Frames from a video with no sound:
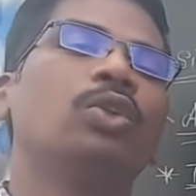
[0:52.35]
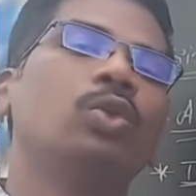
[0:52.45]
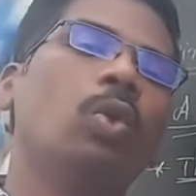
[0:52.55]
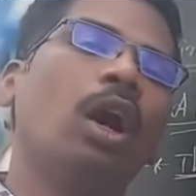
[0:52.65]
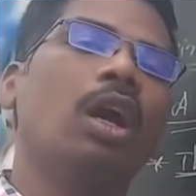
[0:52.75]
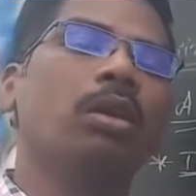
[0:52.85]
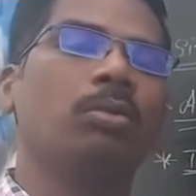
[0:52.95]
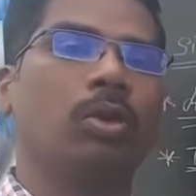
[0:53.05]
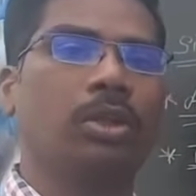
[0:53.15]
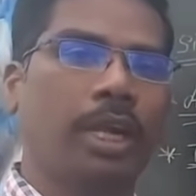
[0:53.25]
2 or
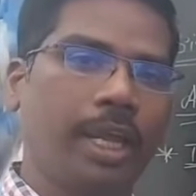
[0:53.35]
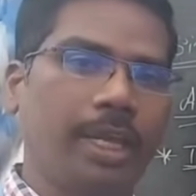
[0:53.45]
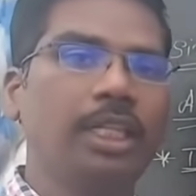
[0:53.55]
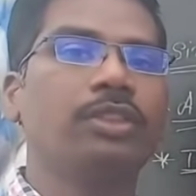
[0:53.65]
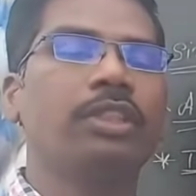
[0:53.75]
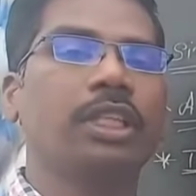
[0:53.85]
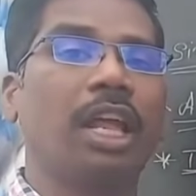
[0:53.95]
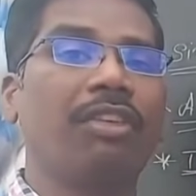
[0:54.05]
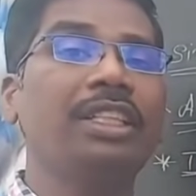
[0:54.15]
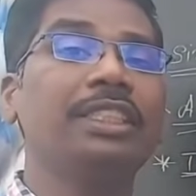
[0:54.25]
more triangles which are
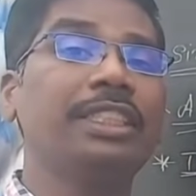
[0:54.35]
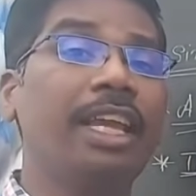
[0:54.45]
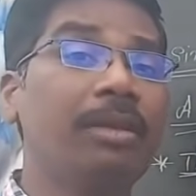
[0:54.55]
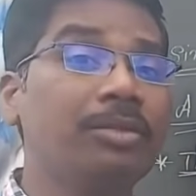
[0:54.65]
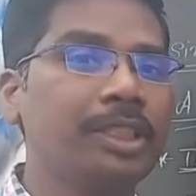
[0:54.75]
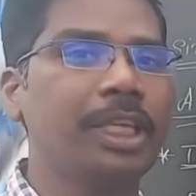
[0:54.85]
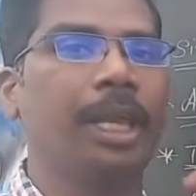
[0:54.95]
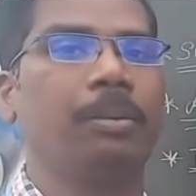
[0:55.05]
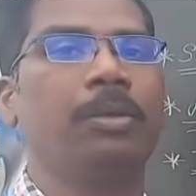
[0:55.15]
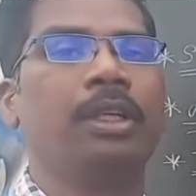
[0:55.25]
having same
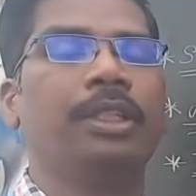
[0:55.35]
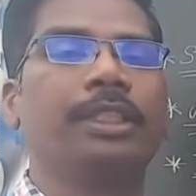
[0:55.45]
shape.